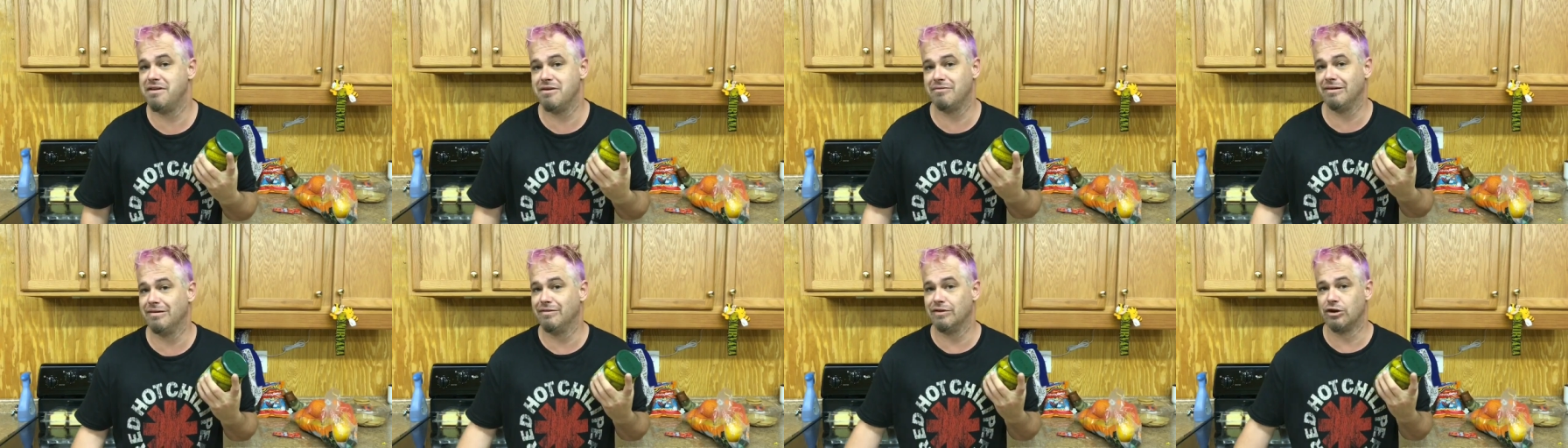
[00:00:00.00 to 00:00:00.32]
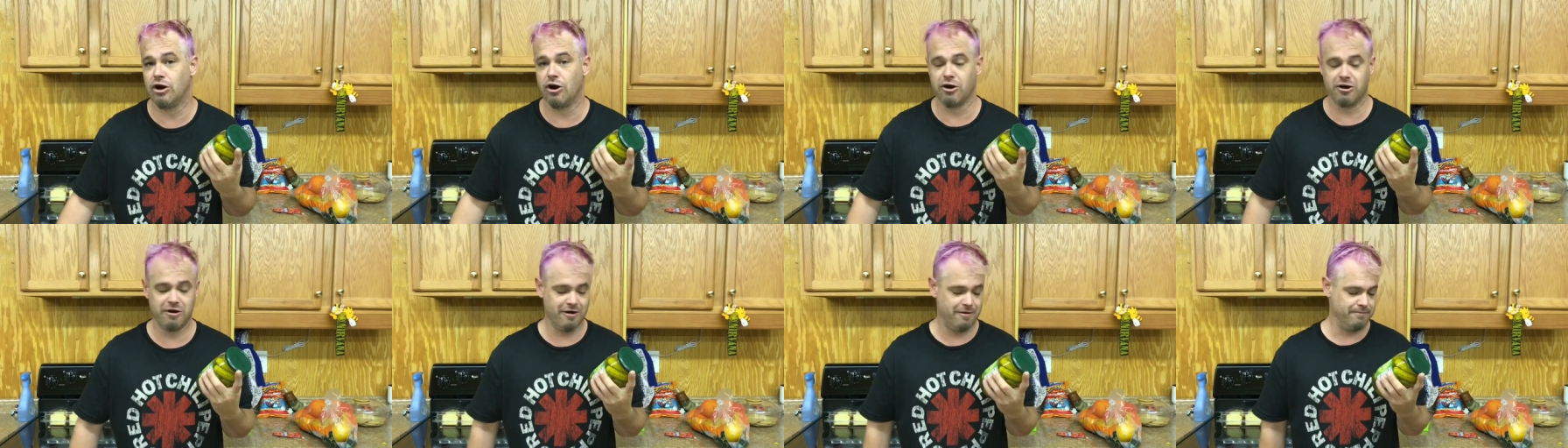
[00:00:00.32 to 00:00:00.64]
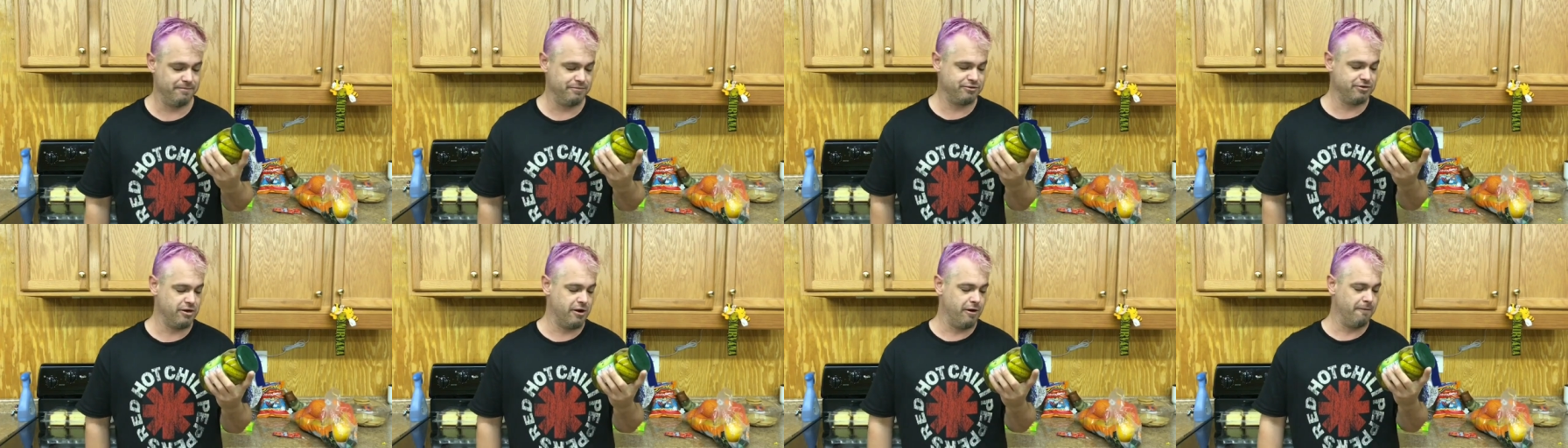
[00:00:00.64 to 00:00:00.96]
they've never even heard
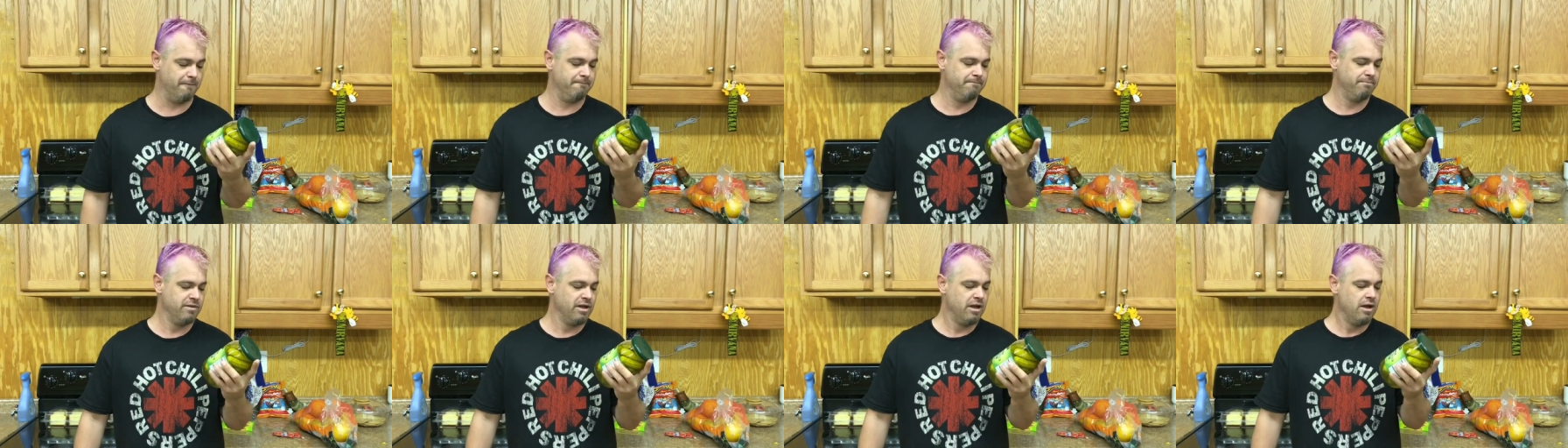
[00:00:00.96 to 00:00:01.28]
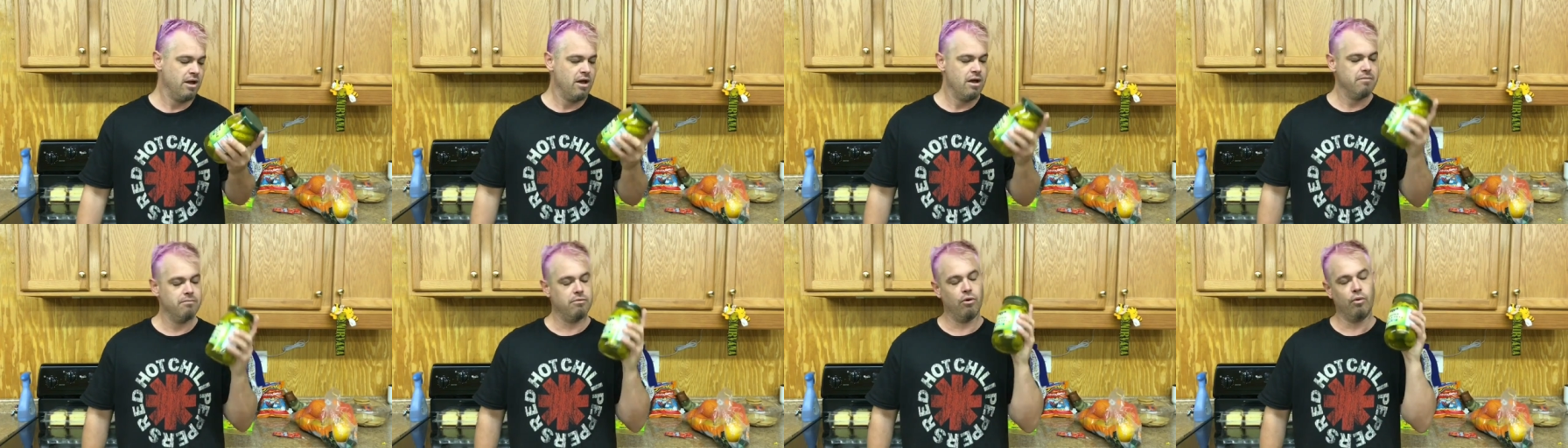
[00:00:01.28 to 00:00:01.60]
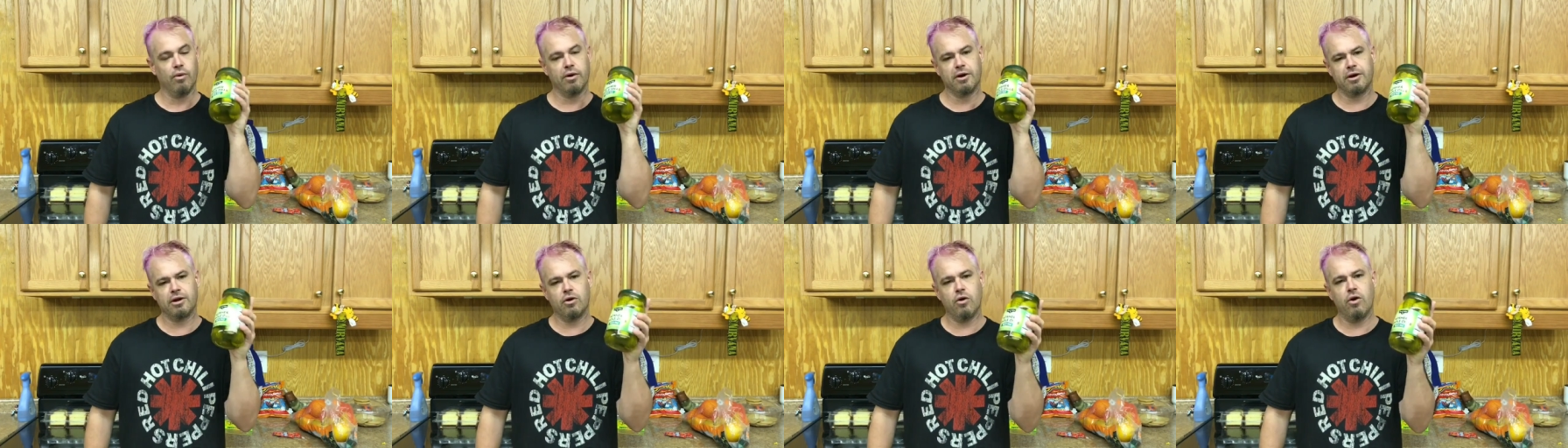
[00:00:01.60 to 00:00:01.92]
of them, so.
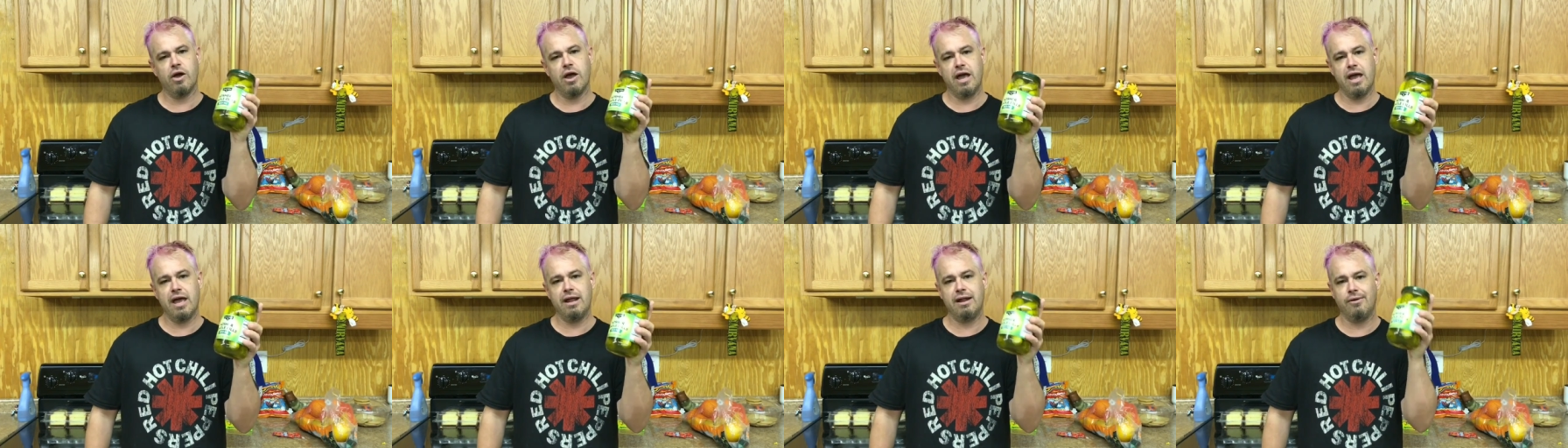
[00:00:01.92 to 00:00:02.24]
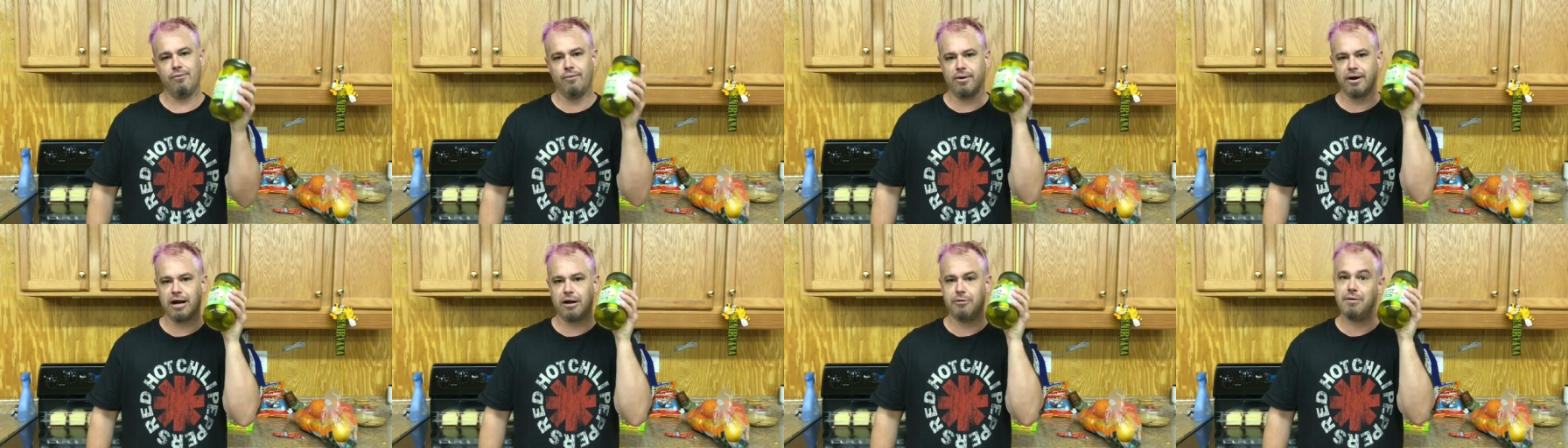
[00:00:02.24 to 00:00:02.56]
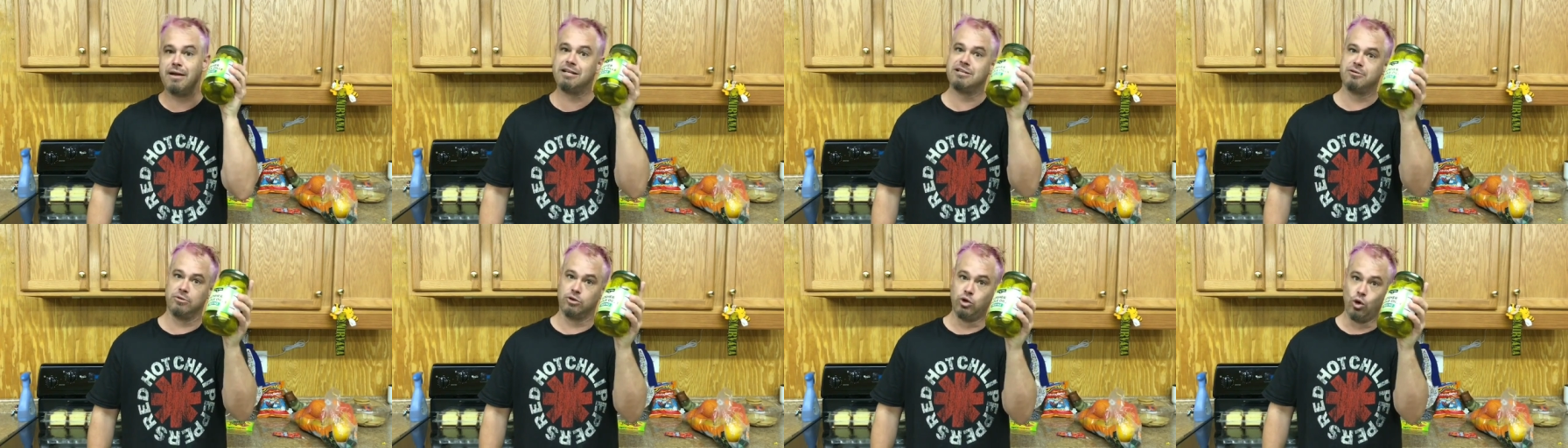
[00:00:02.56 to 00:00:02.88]
But we're gonna go ahead and we're
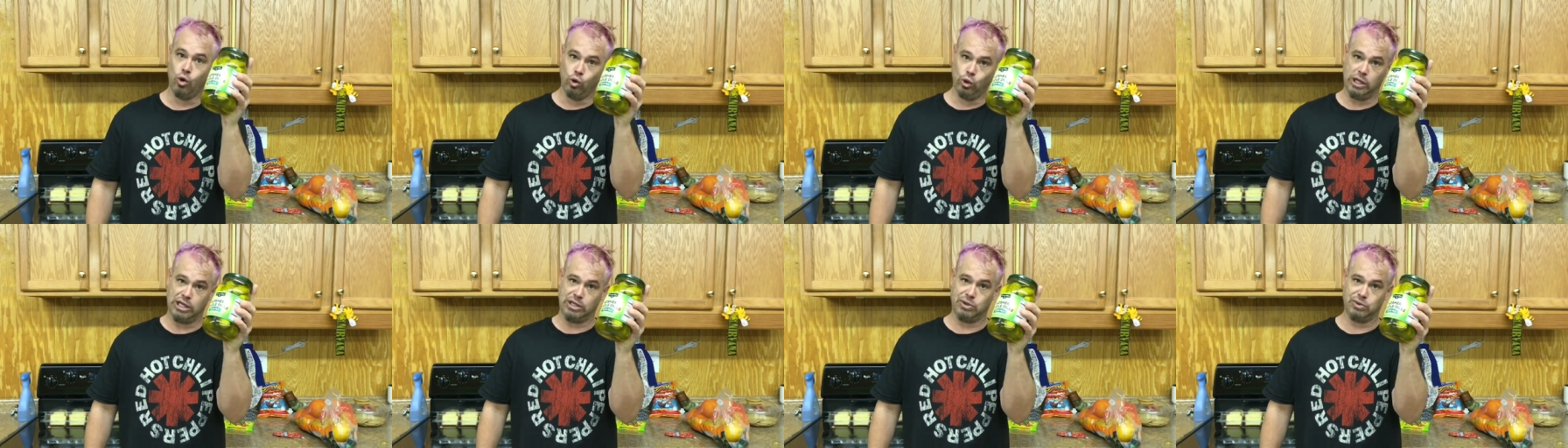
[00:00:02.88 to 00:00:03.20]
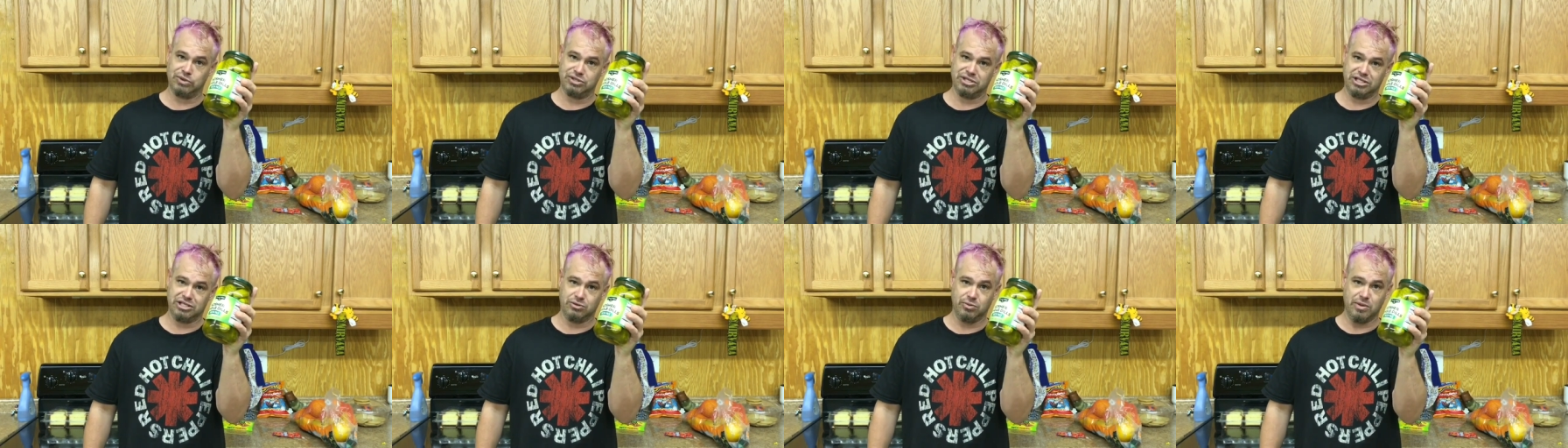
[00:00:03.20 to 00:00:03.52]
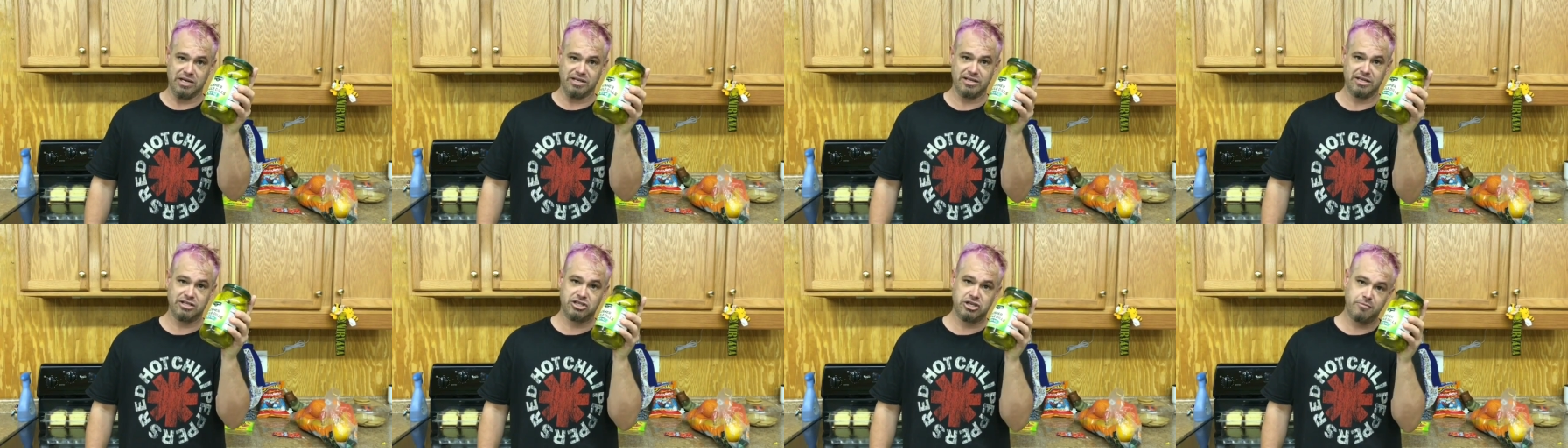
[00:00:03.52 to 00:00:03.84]
gonna make some Koolickles this
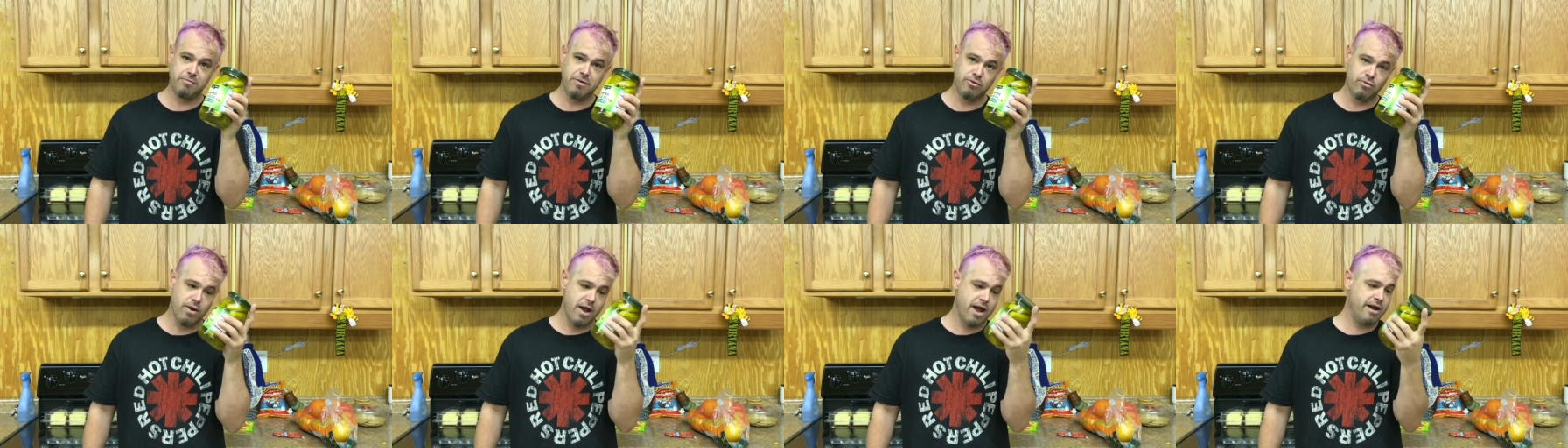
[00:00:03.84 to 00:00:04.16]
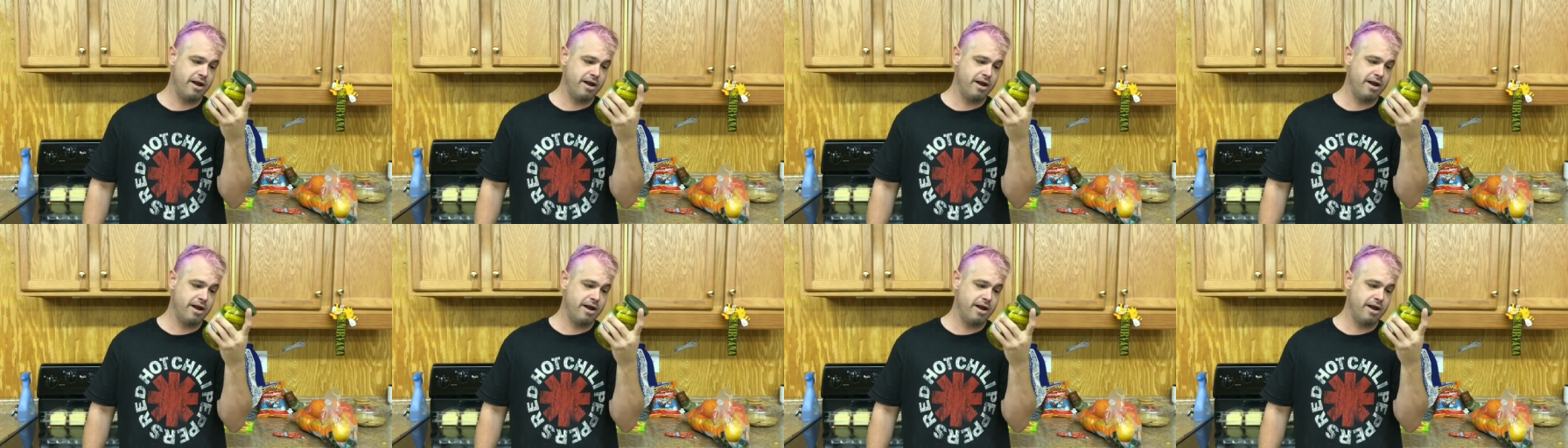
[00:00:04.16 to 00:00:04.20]
week. They should be